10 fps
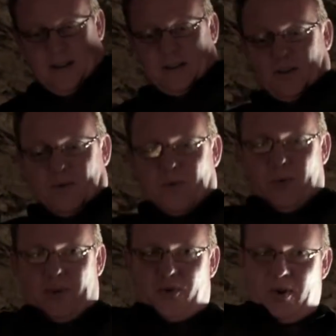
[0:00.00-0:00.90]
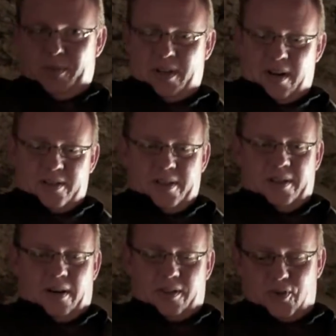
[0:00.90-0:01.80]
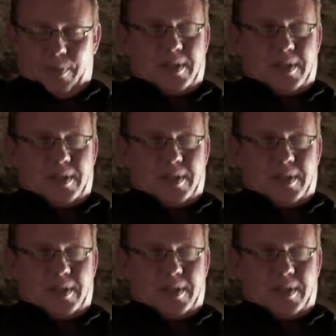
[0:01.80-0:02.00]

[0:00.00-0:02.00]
So with the trip stairs, or the trip